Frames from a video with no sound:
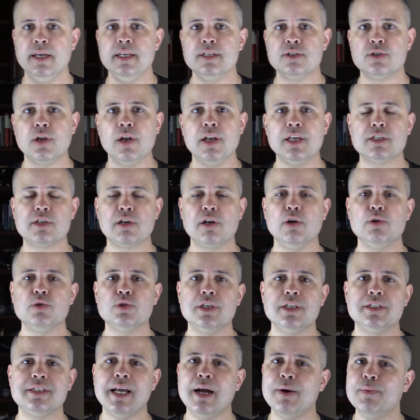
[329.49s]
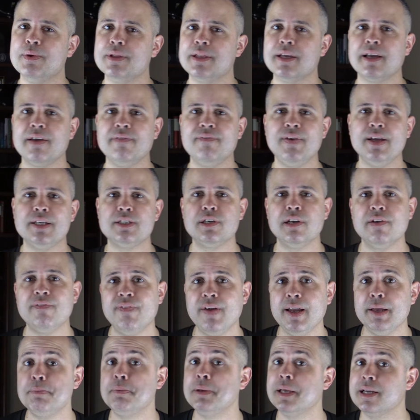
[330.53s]
So let's close this out with a confession of
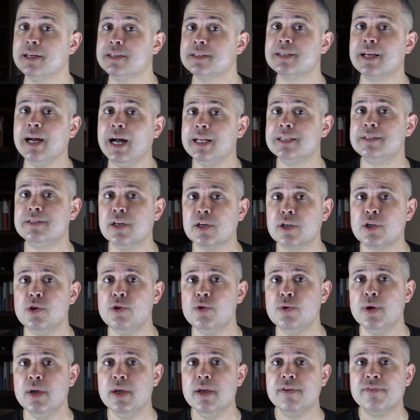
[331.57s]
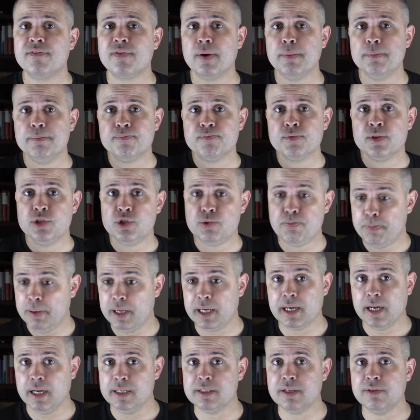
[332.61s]
faith, because God took you from
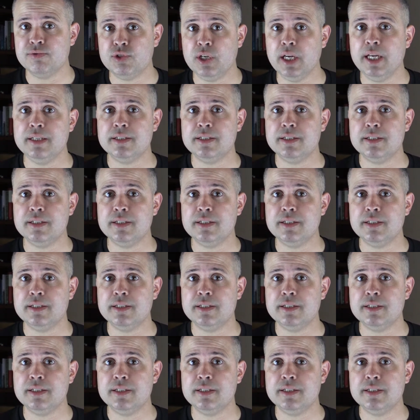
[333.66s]
religion